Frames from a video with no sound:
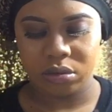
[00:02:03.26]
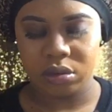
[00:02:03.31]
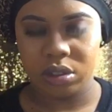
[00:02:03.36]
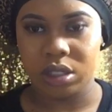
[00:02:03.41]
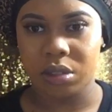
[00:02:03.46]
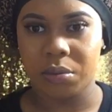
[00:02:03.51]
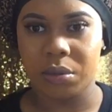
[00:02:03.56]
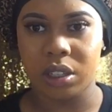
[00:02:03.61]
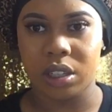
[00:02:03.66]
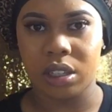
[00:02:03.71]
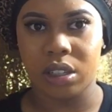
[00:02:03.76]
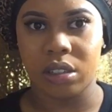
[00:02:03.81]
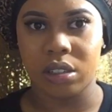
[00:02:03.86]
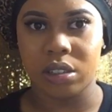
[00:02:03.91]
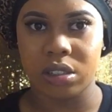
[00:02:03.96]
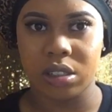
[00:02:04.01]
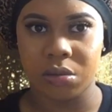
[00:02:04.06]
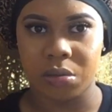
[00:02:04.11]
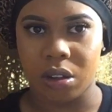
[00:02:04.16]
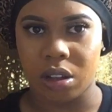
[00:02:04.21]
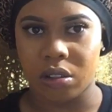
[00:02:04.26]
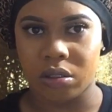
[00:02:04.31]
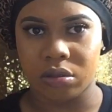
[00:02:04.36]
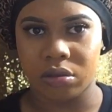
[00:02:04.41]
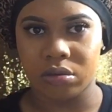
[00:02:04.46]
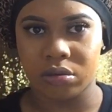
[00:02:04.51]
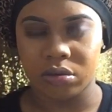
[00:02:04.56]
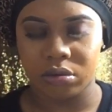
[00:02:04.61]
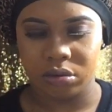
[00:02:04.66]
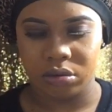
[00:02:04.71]
to me. It looks small,
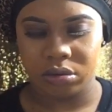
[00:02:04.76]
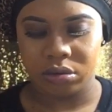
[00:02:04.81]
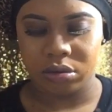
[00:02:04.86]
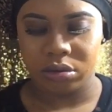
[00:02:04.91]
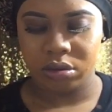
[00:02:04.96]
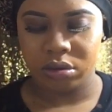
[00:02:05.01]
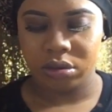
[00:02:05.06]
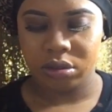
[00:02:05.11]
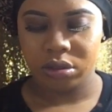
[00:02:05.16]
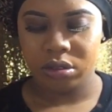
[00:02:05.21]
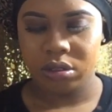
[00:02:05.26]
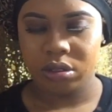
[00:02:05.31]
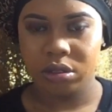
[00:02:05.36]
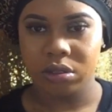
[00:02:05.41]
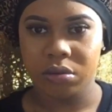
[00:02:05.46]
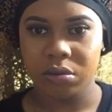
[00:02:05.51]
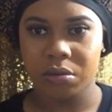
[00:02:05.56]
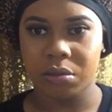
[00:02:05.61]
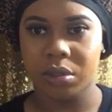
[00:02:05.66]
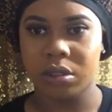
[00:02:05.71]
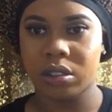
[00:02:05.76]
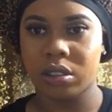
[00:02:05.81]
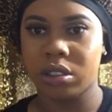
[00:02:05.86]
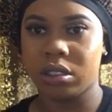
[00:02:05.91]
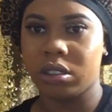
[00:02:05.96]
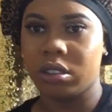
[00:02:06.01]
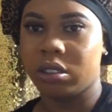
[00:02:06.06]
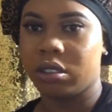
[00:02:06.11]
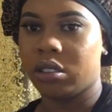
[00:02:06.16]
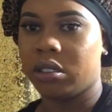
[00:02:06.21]

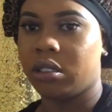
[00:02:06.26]
but